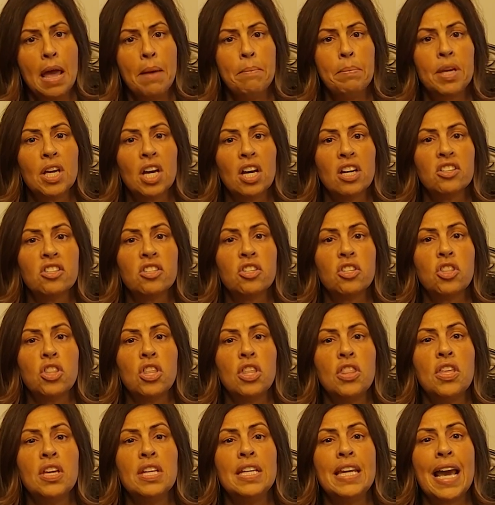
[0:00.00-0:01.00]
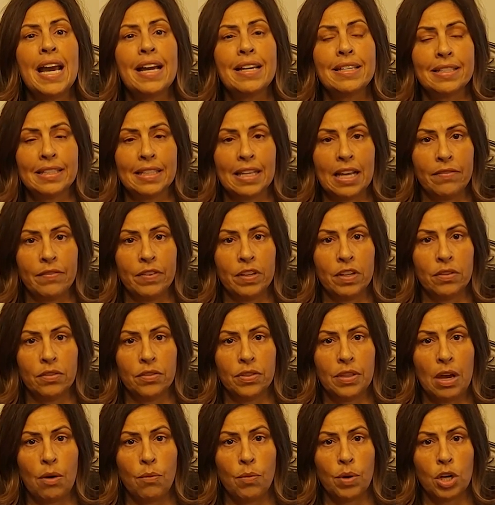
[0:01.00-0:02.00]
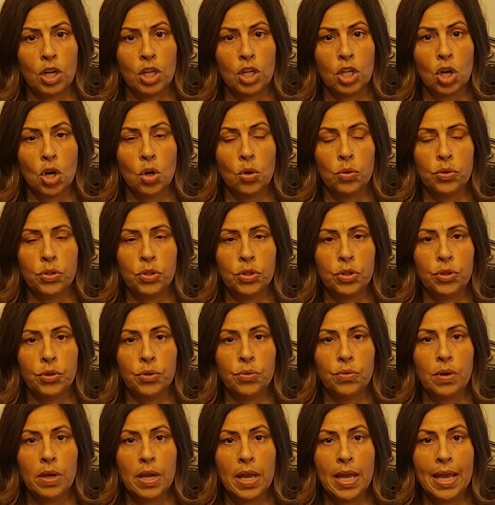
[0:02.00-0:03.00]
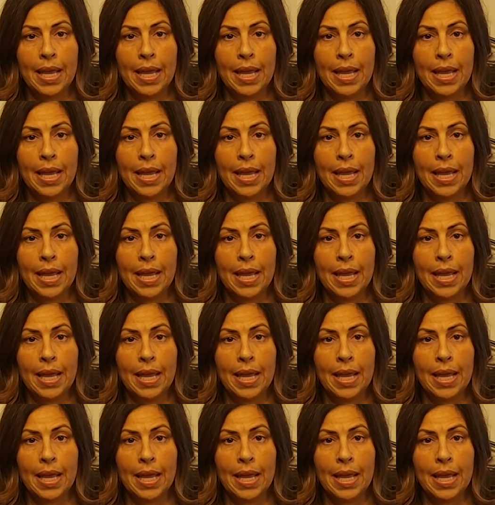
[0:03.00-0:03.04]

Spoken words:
because the next level that we're going to go to